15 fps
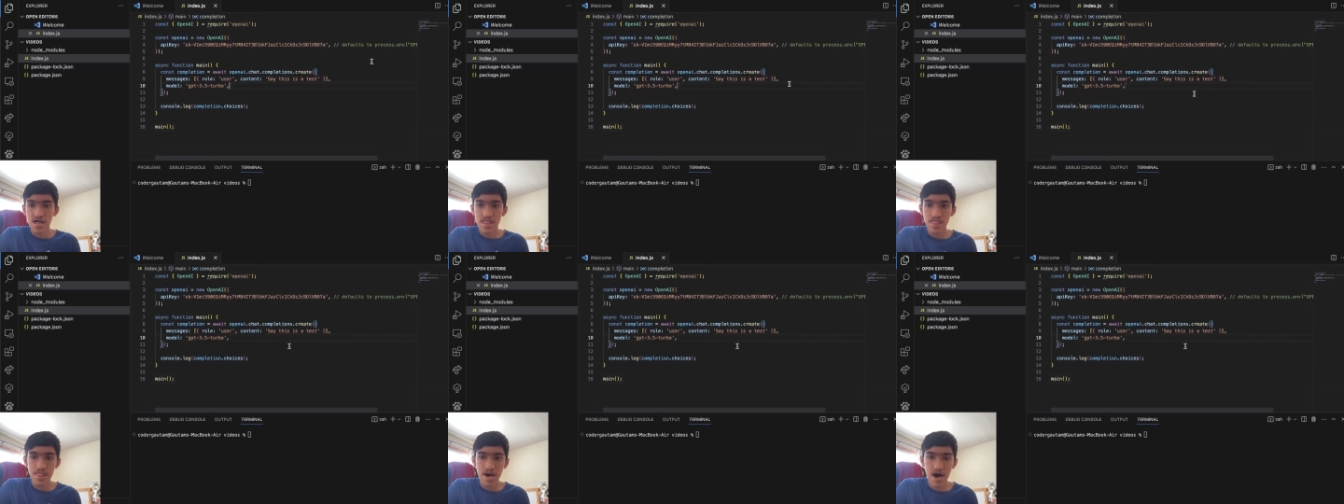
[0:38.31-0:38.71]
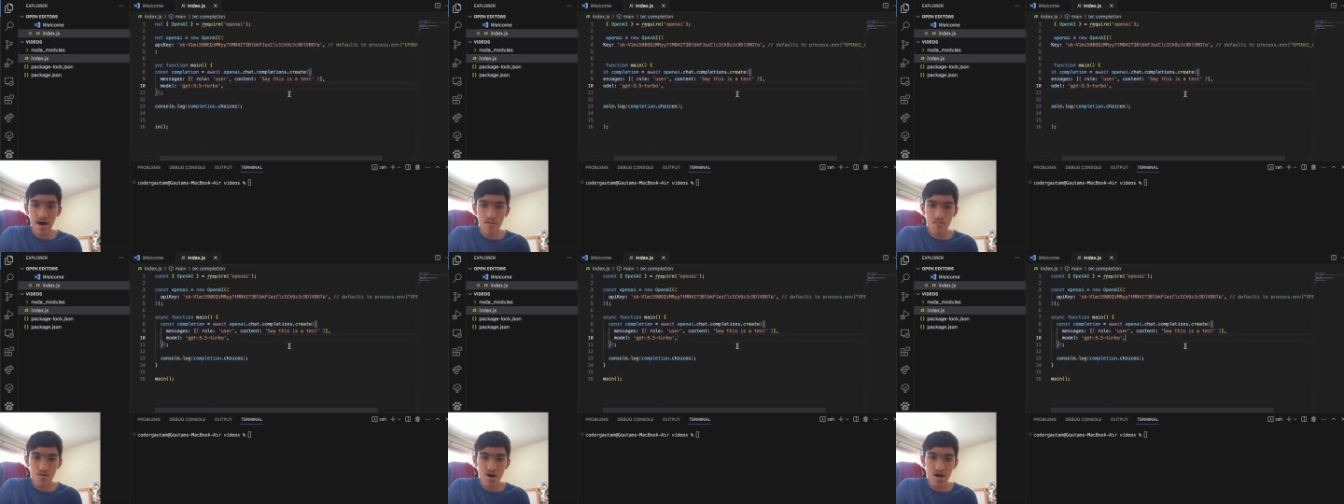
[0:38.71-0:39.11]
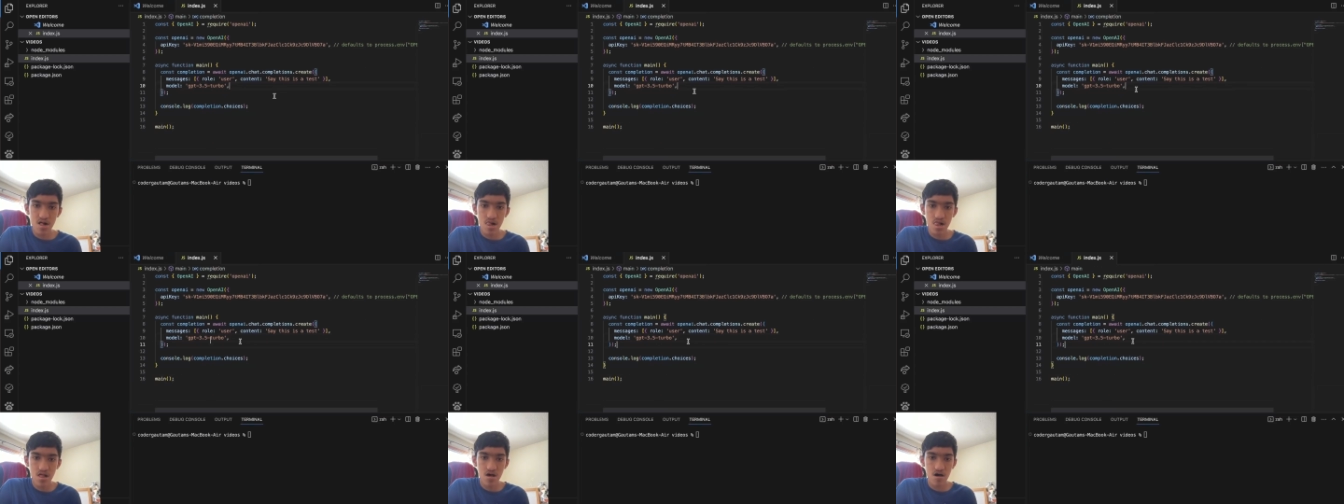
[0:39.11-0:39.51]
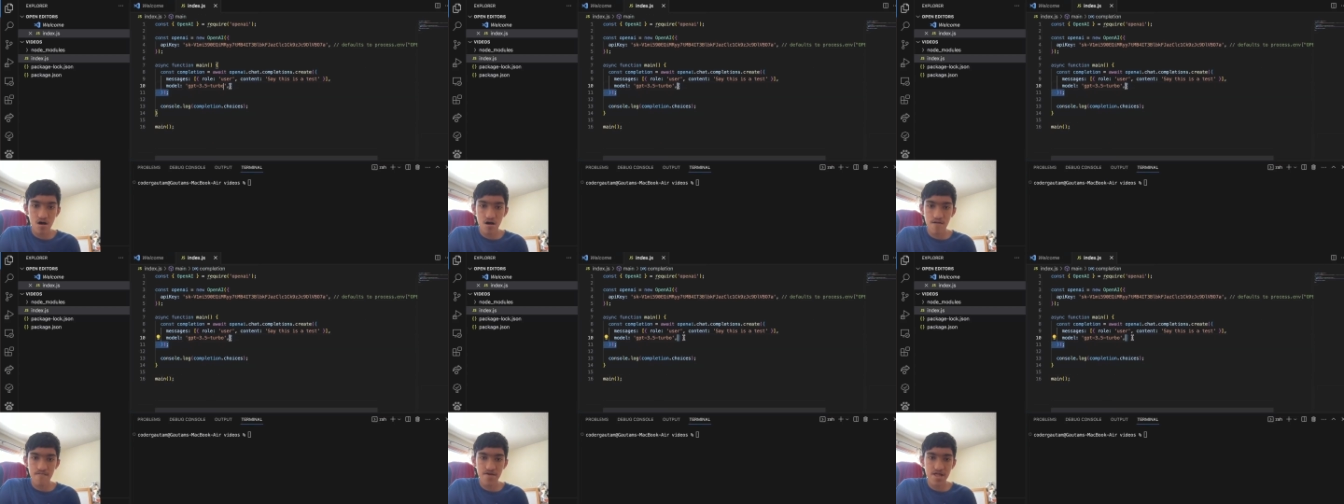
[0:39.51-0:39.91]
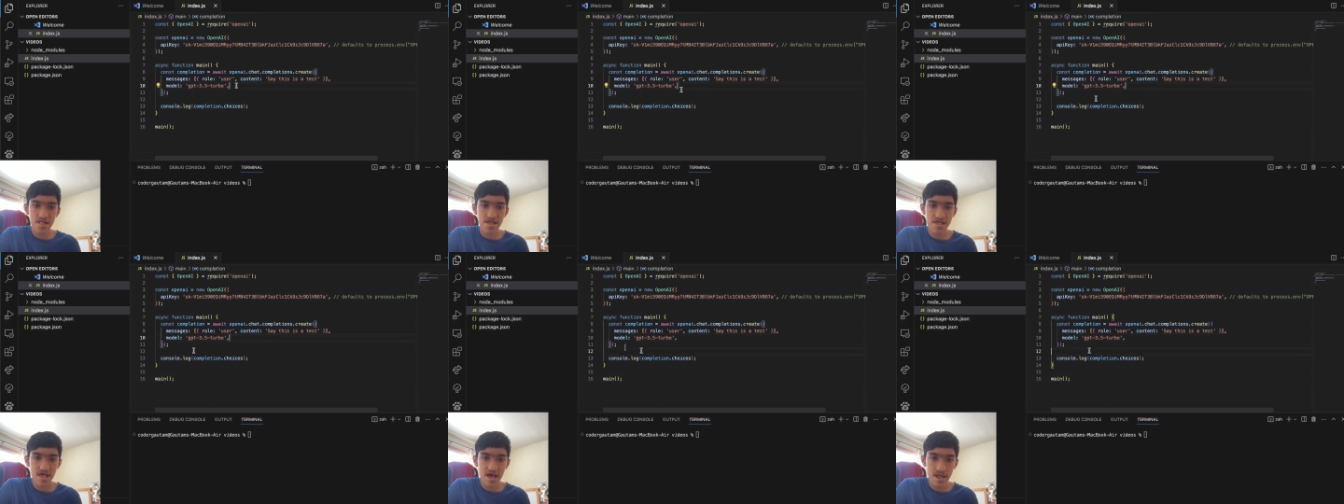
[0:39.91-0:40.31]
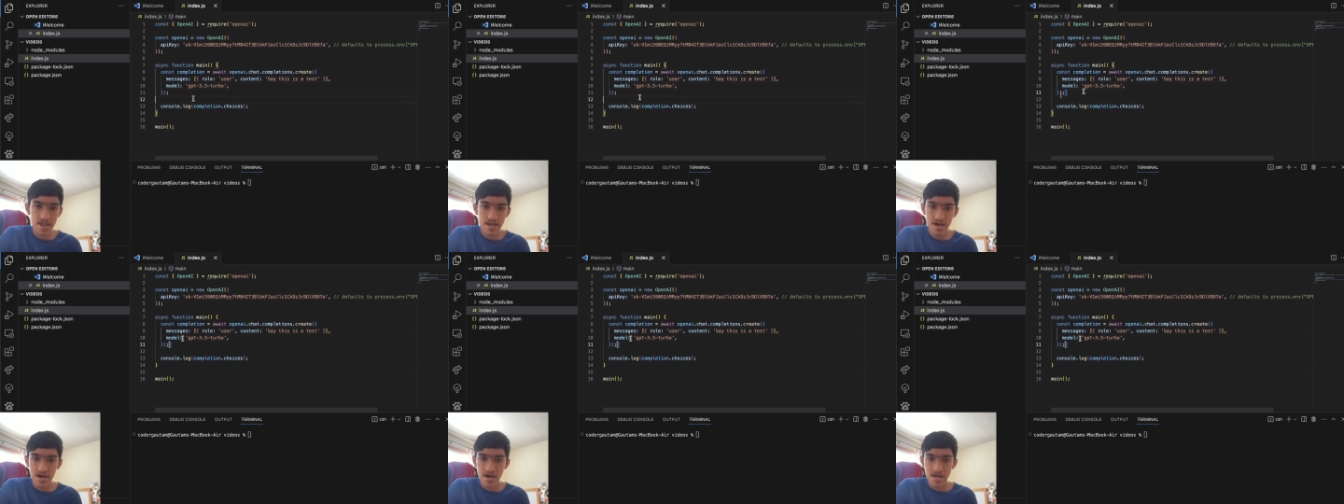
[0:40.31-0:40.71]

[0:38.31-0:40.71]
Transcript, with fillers: that will, uh, basically send